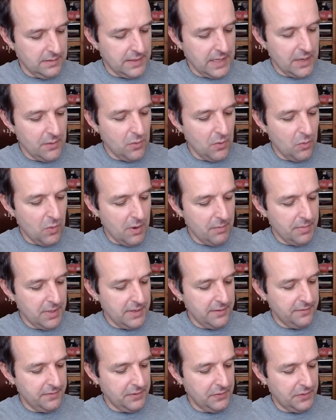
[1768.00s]
They were
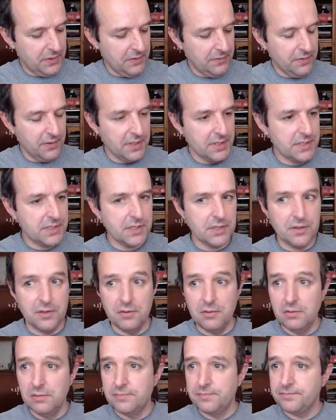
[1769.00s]
£1.50 for the
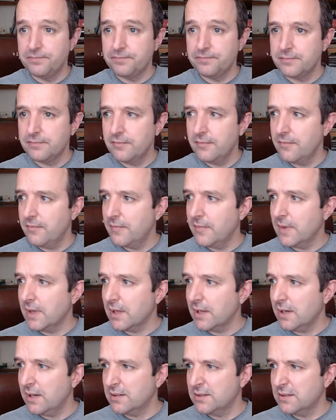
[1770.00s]
2.
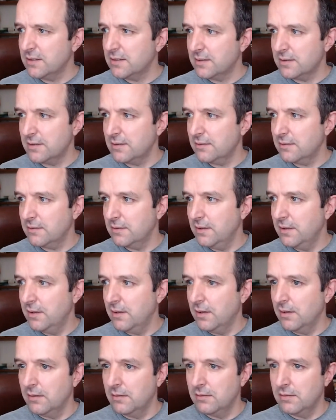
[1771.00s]
I just, you
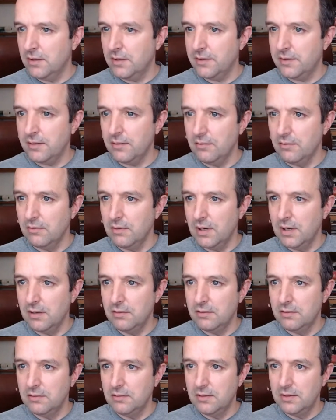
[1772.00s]
know, I thought,
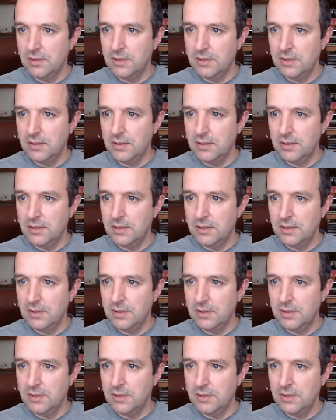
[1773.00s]
well,